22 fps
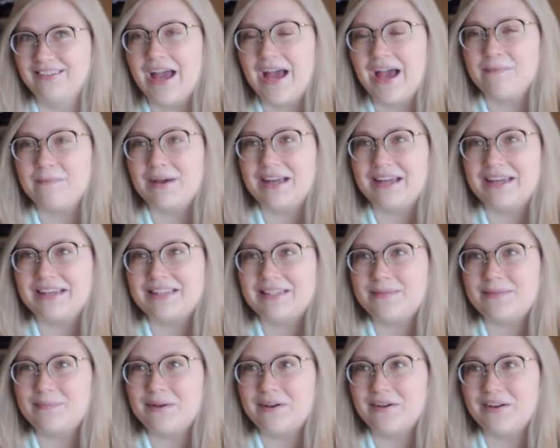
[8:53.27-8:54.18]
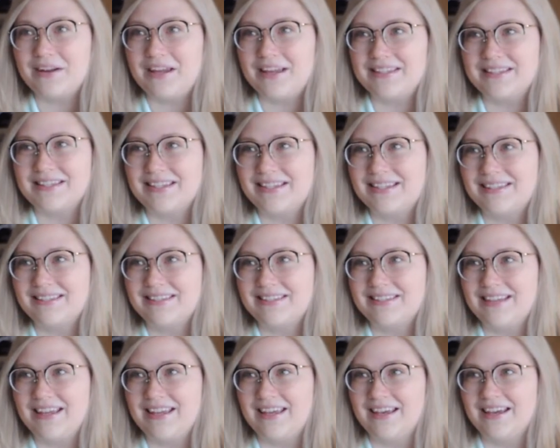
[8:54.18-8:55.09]
I met experiences
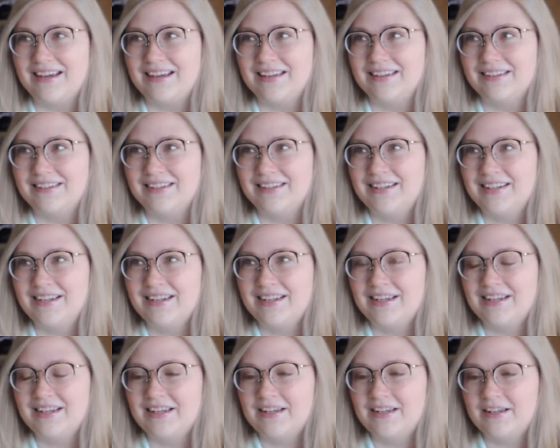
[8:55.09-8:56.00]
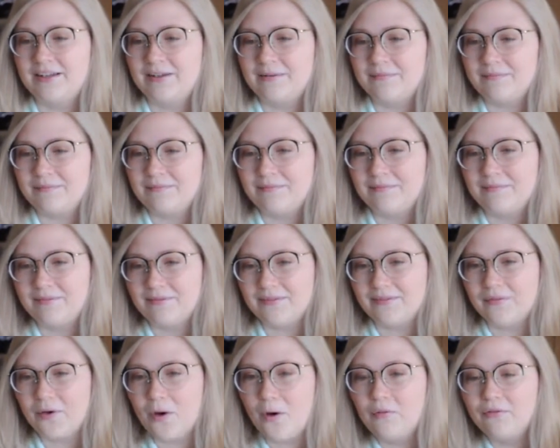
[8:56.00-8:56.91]
and
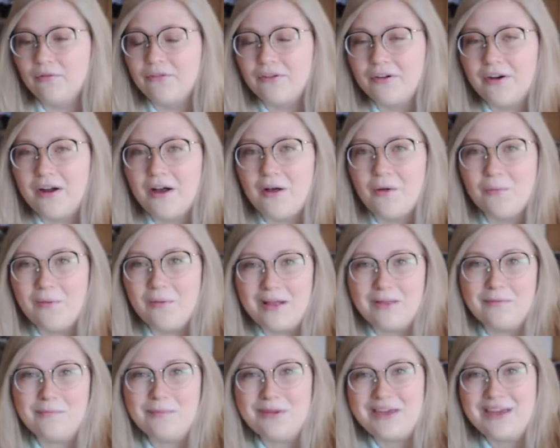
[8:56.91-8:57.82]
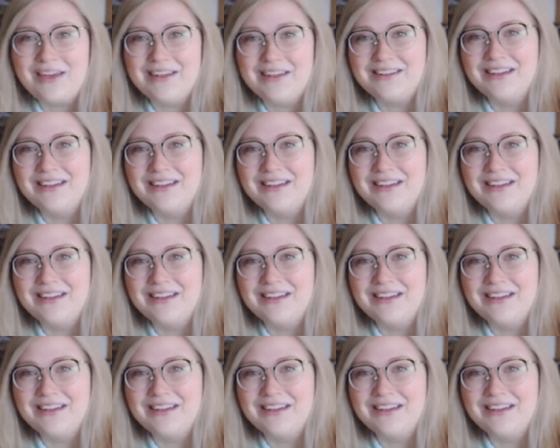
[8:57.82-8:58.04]
overall well-being.